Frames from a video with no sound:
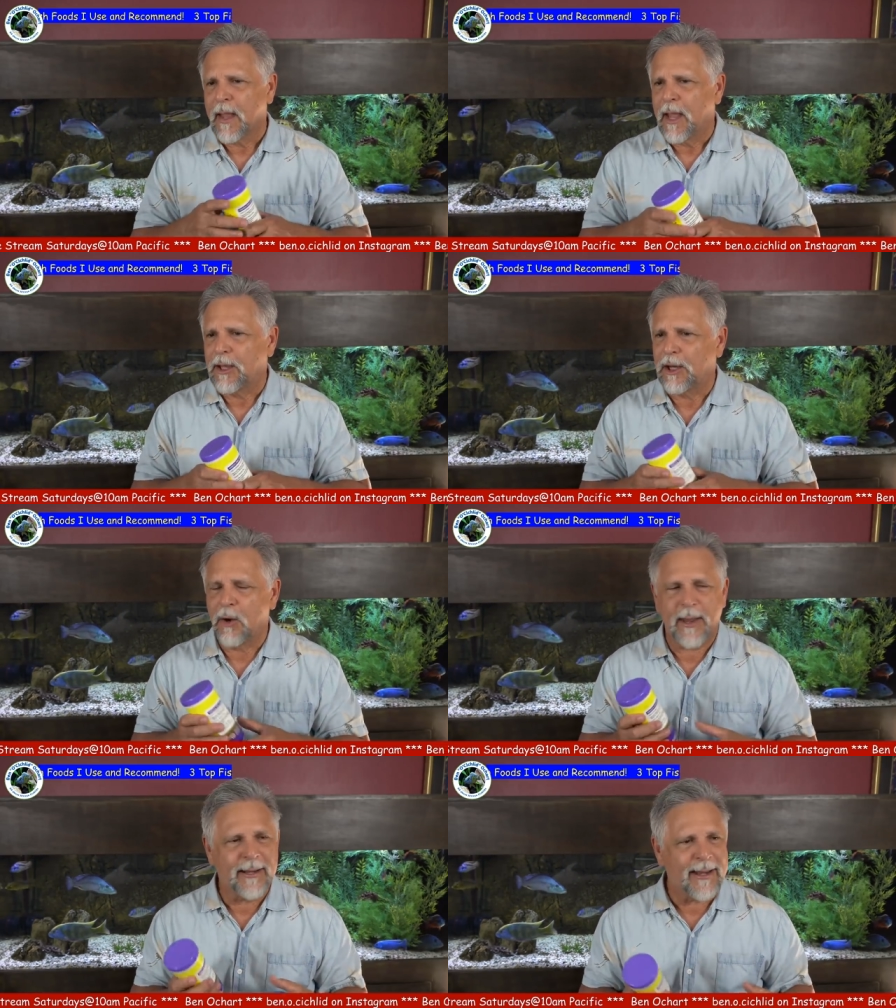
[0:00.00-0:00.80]
You know,
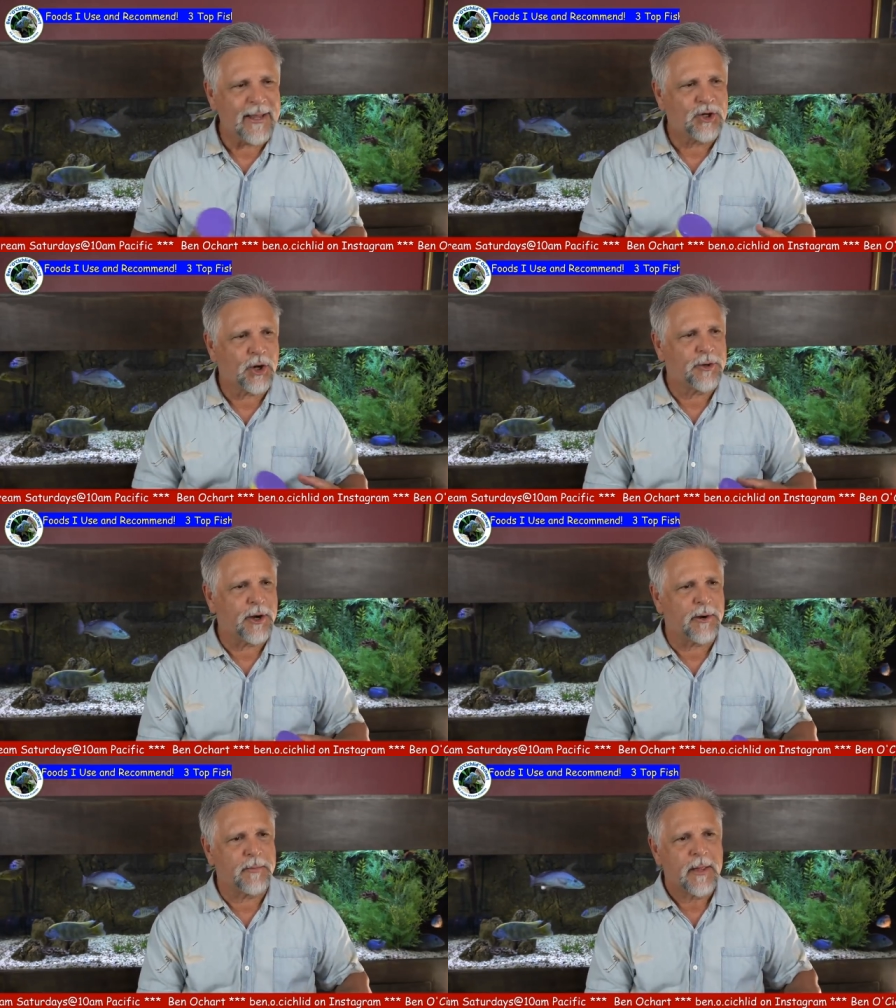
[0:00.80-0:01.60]
in nature,
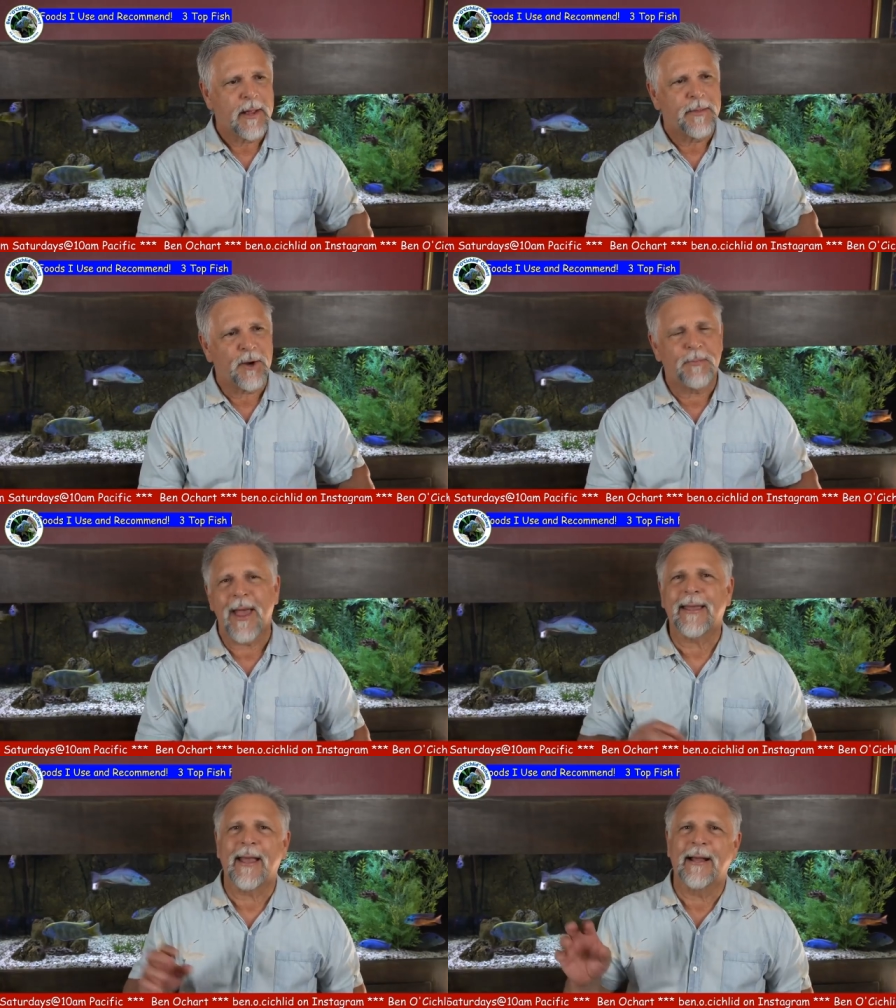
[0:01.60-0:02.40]
they're they're
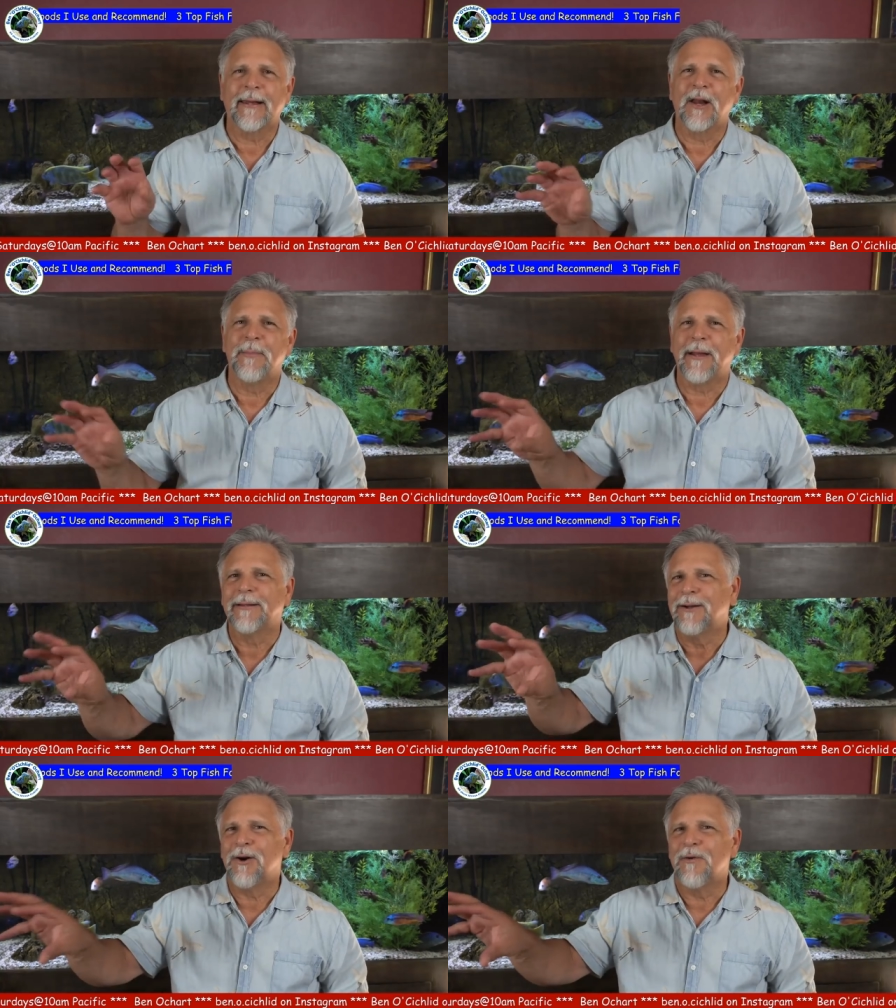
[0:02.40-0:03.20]
pecking a little bit,
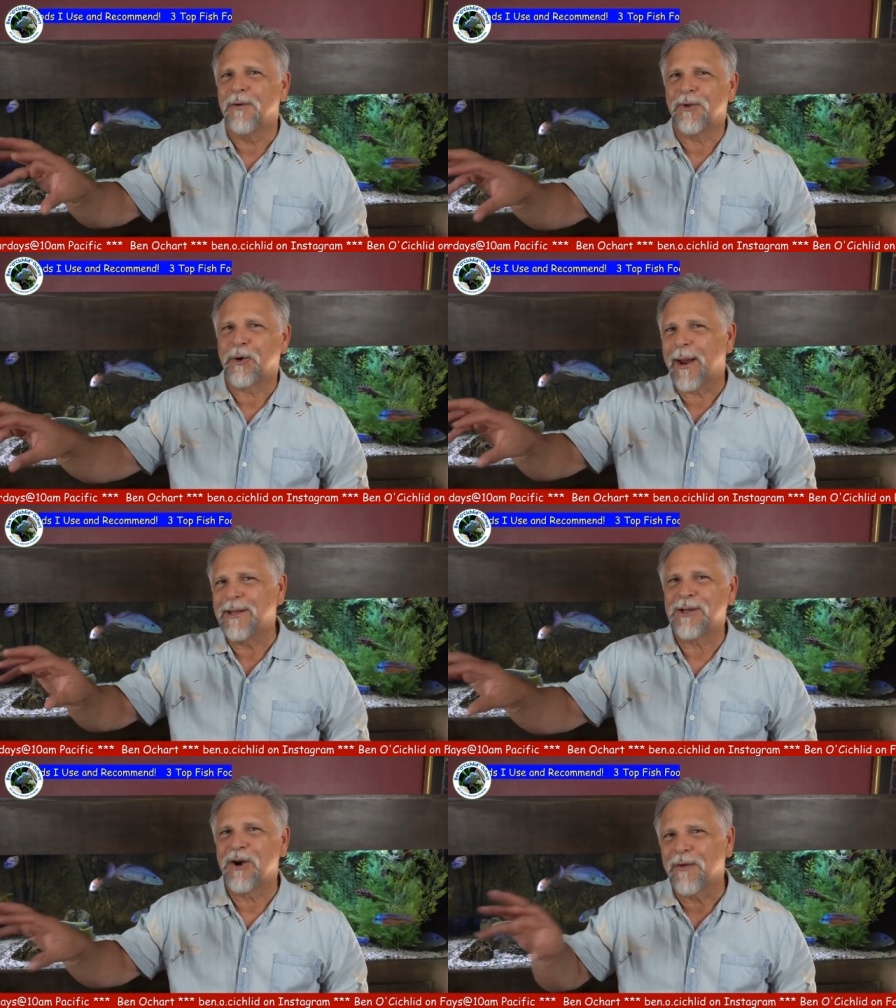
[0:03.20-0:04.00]
they're
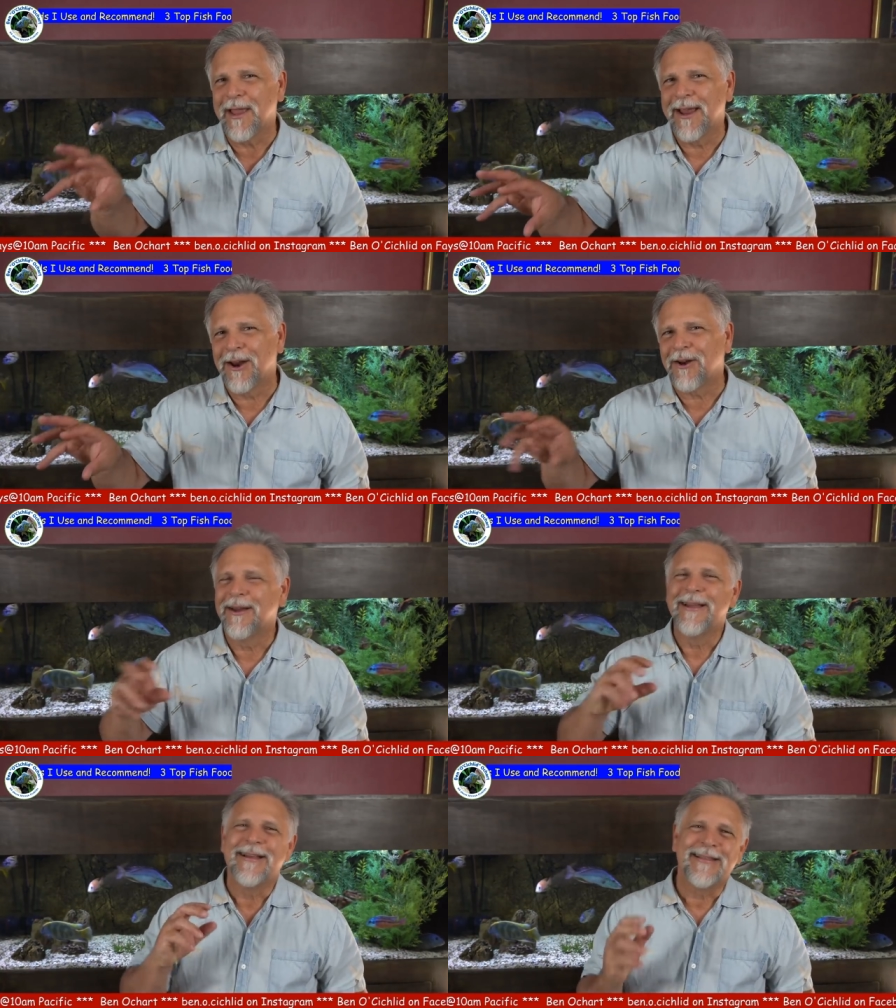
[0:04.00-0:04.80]
grazing over here.
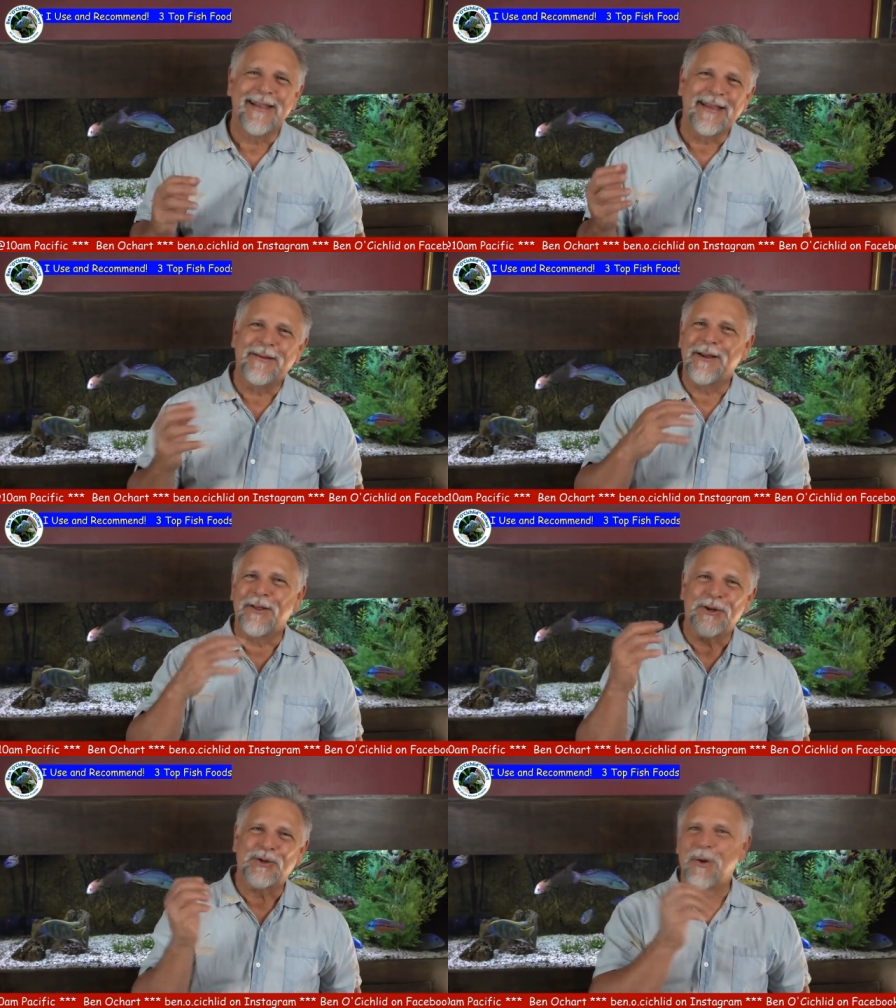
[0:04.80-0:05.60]
Then they, you know,
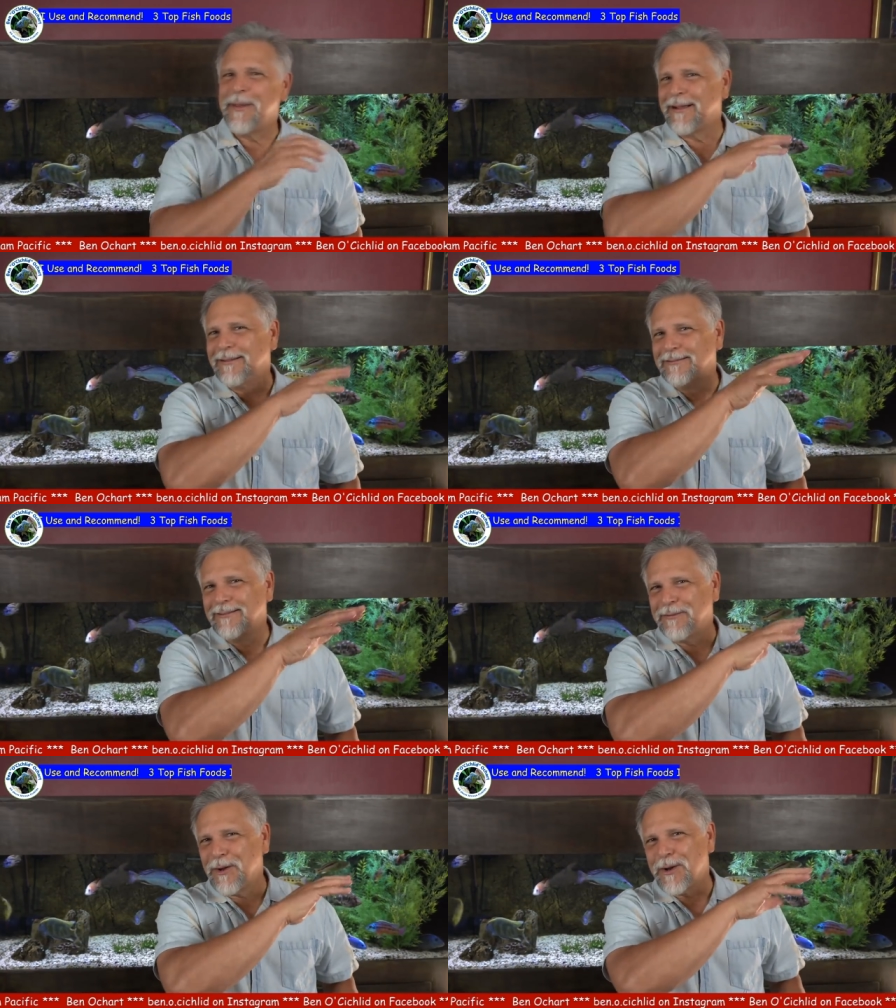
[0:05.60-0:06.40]
they're swimming a
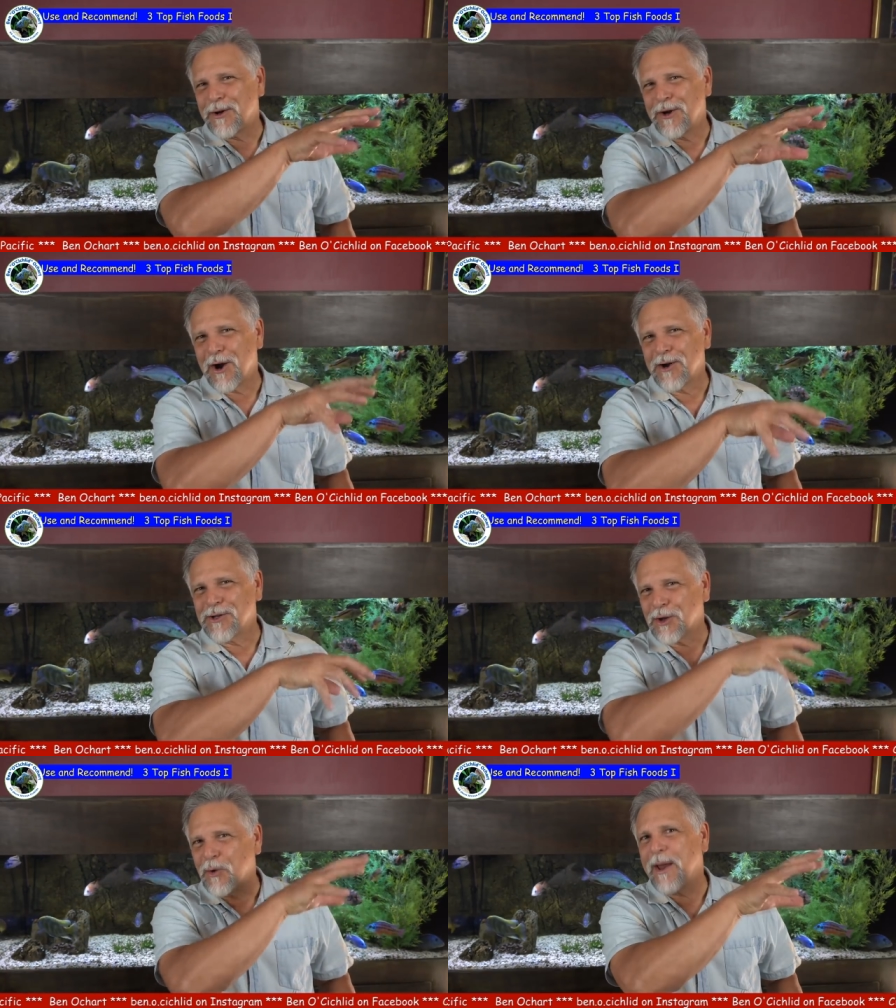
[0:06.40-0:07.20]
few hundred yards and
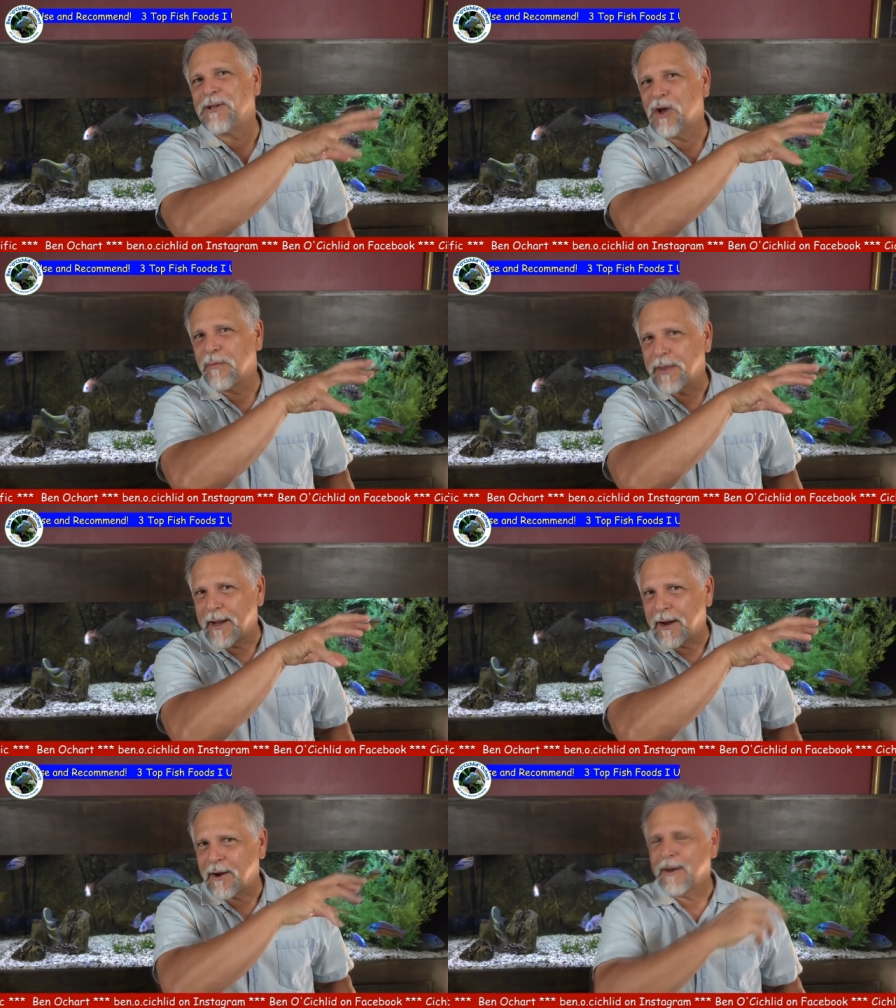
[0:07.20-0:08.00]
they're grazing over there,